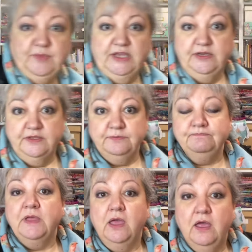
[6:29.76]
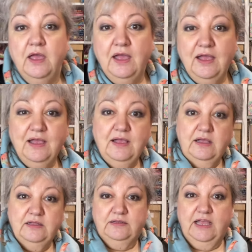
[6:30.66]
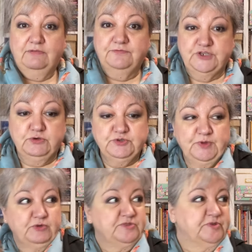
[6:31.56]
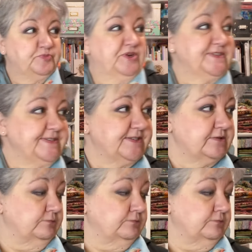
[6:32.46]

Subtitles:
anything, I've chosen my Christmas present.